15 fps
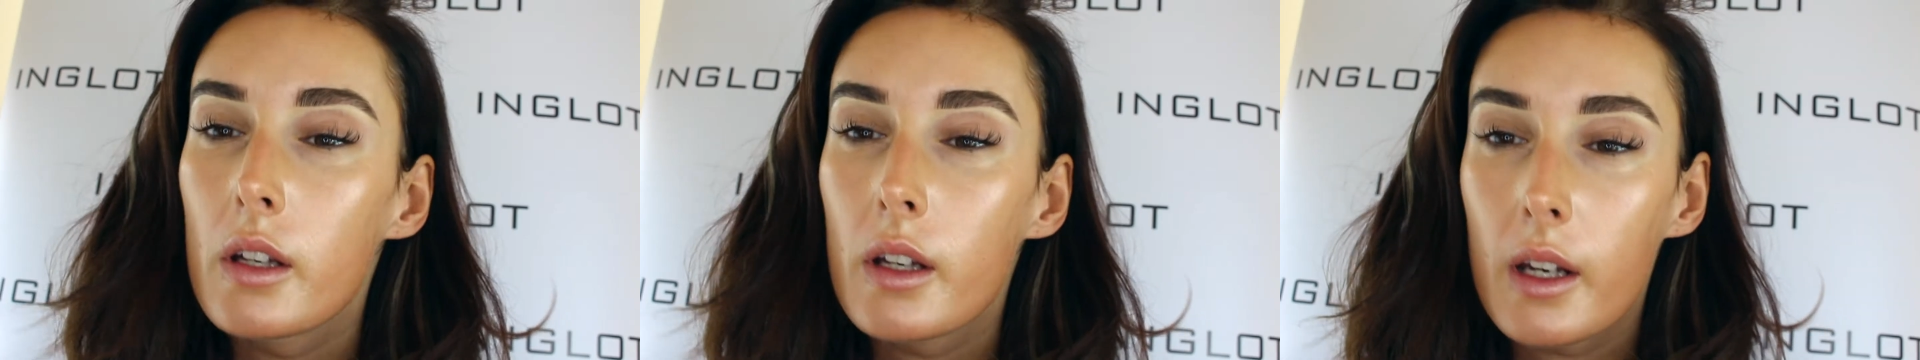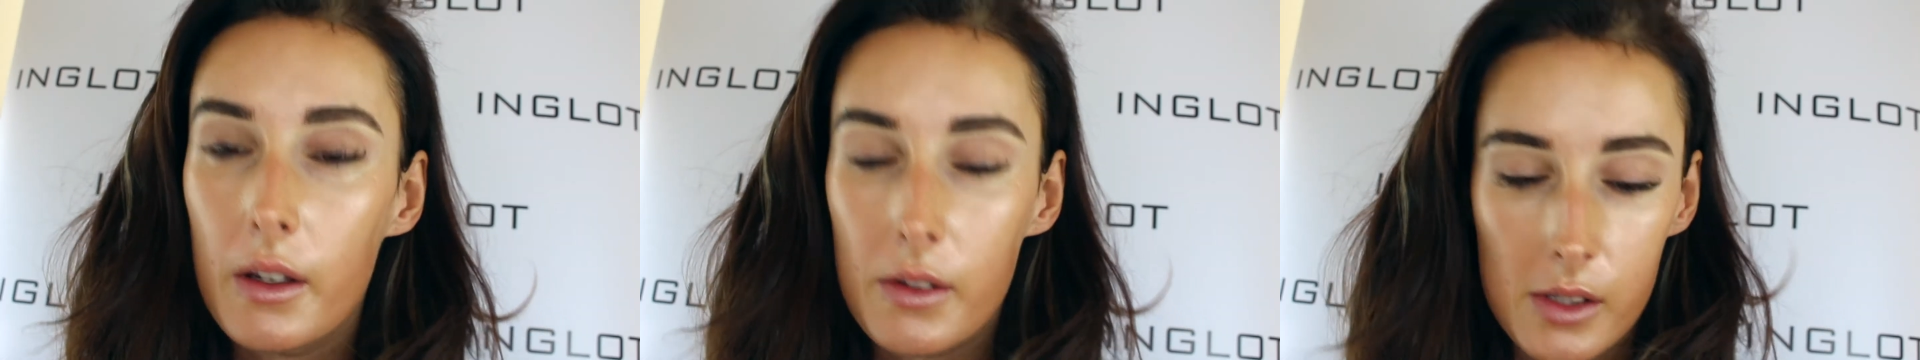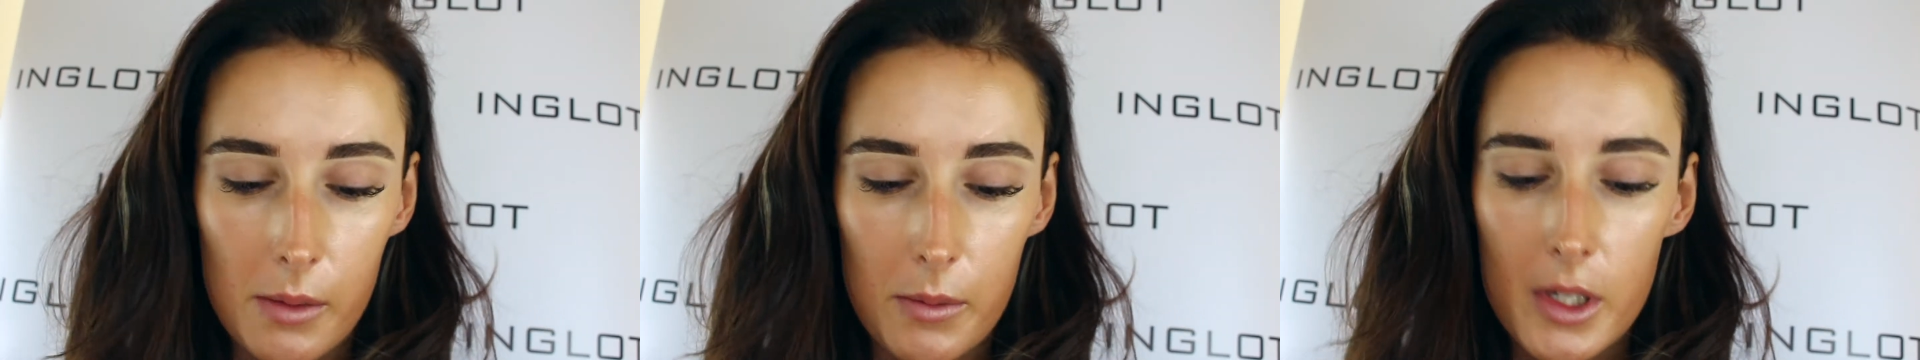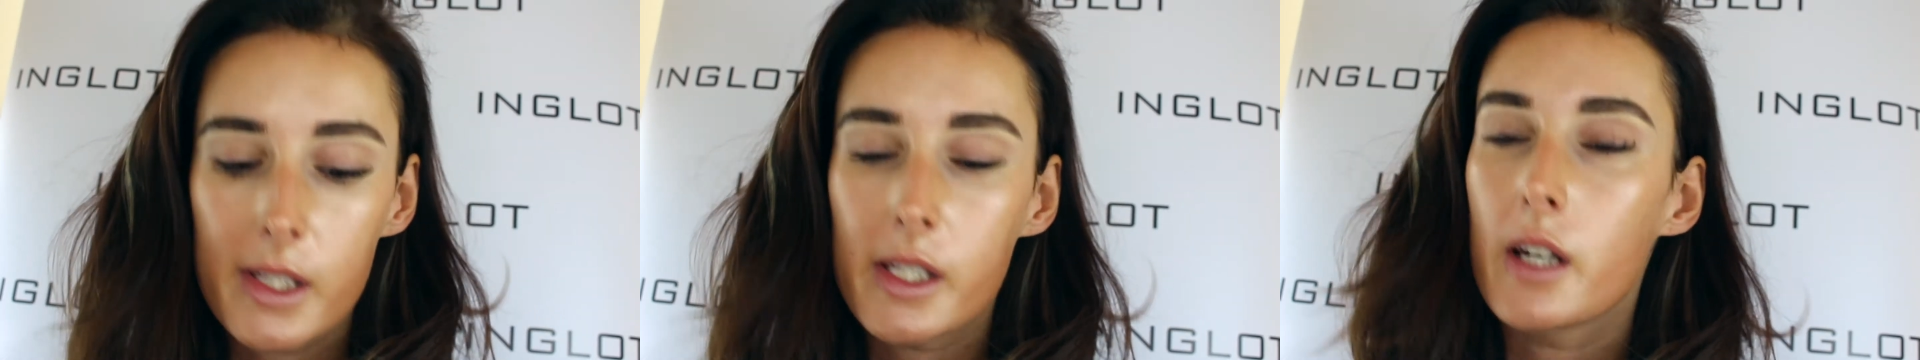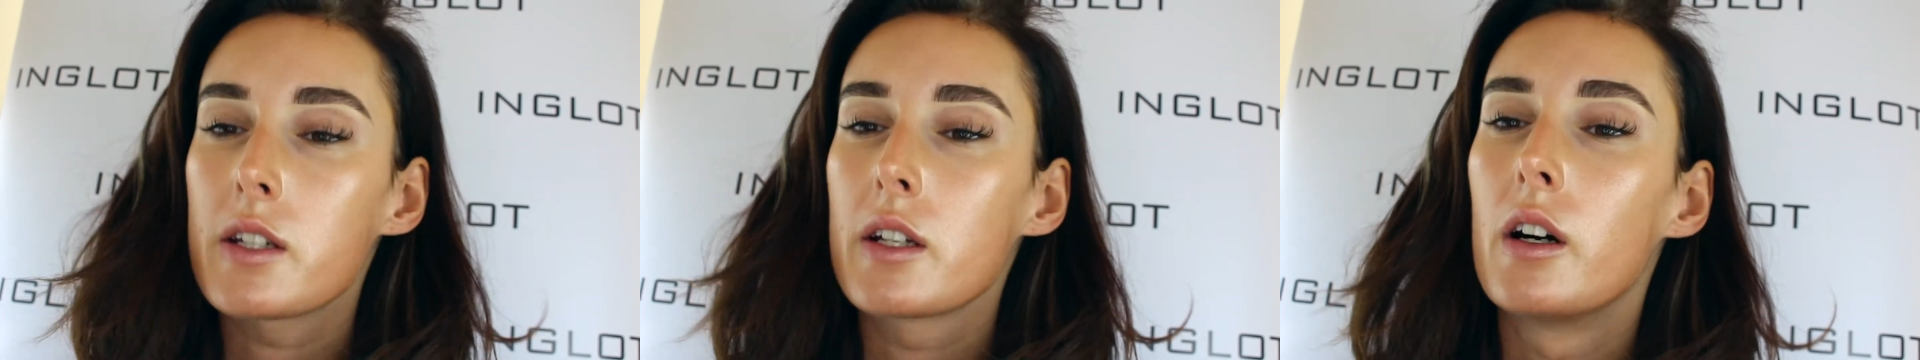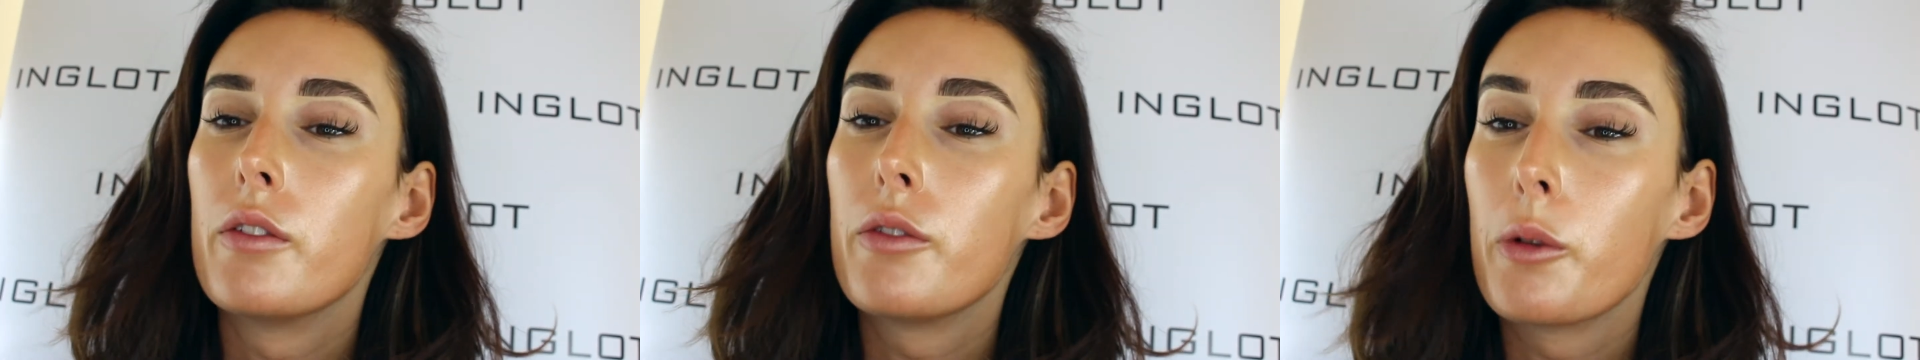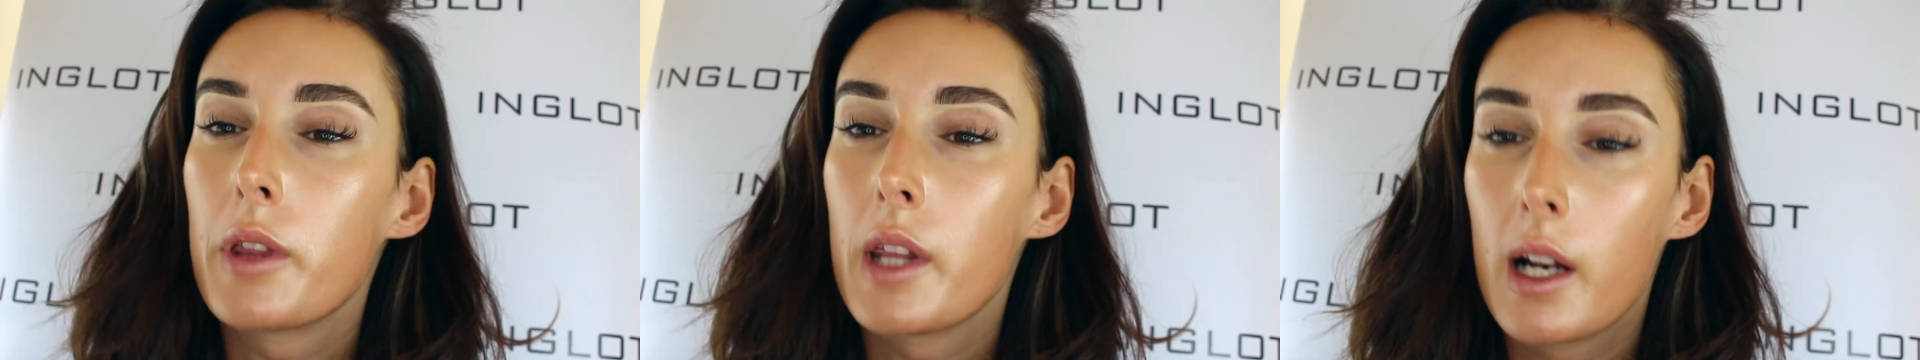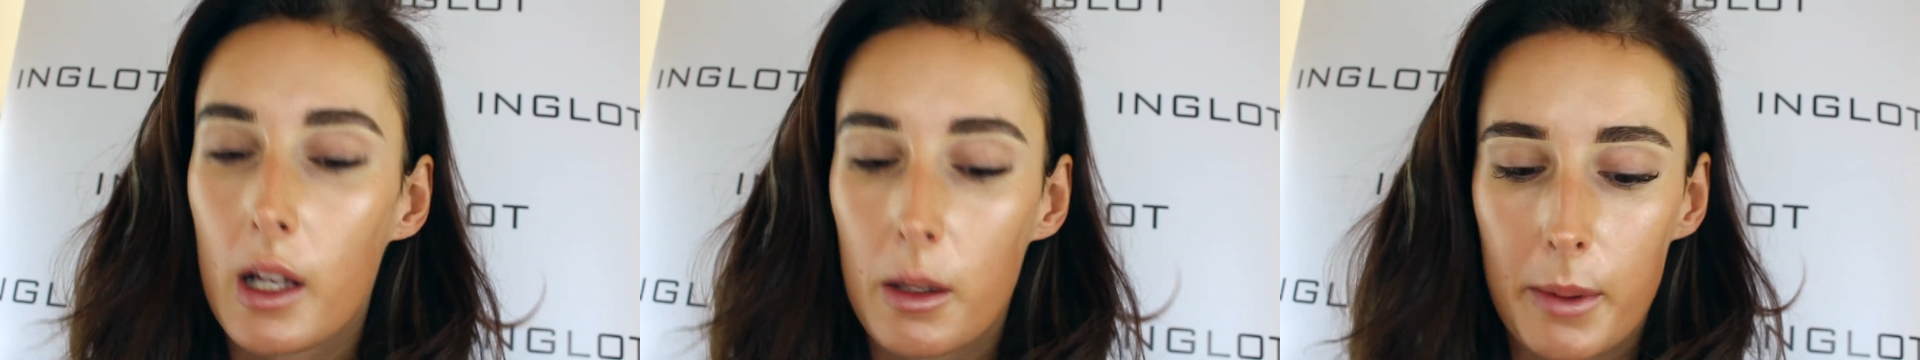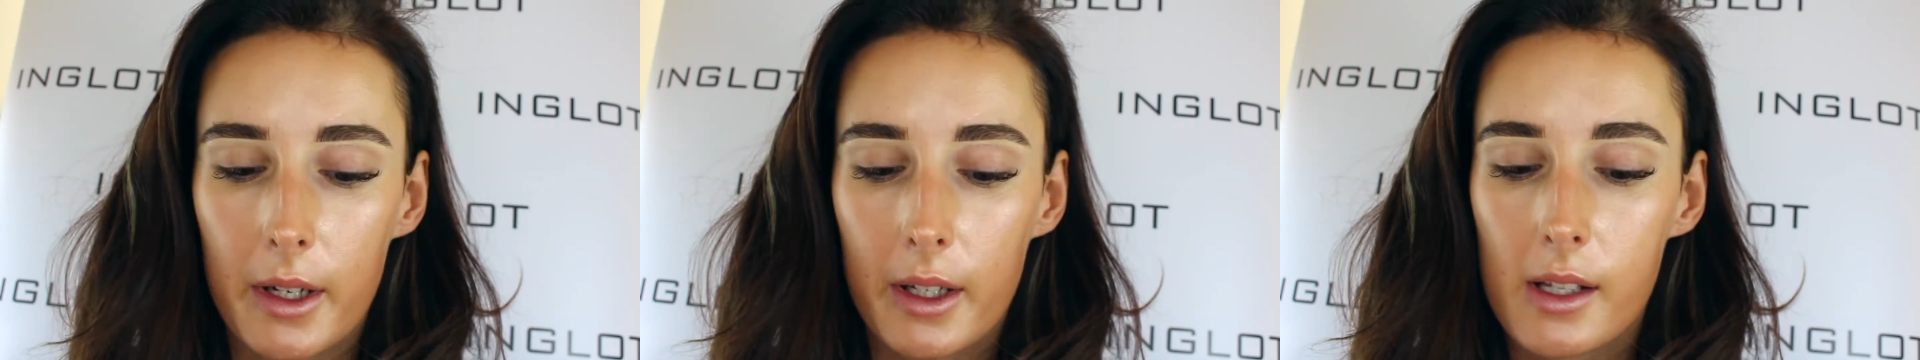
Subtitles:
Now, so I'm just starting off with a little bit of